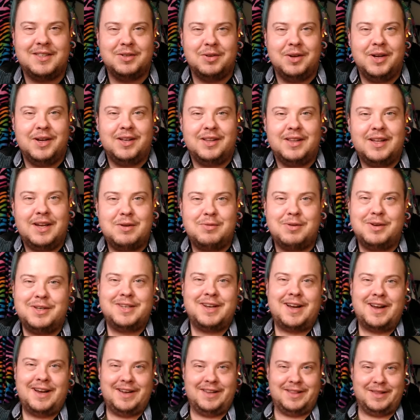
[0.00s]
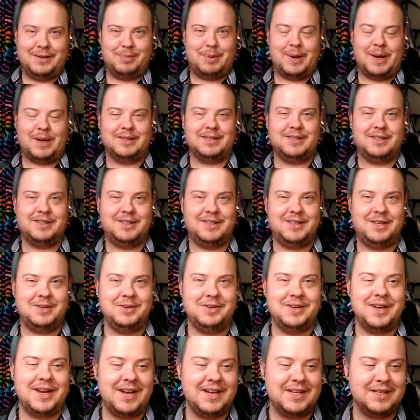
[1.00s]
doing a liquid diet the past
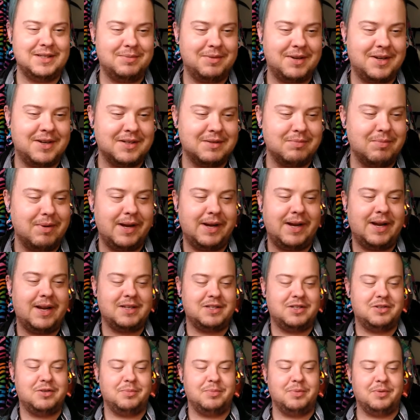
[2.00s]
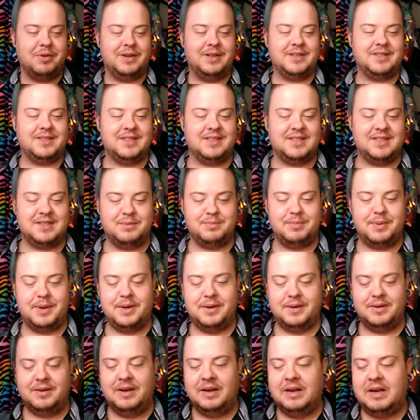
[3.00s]
2 days because my gastroparesis has
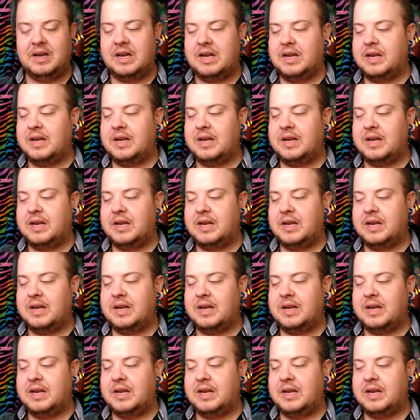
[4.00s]
been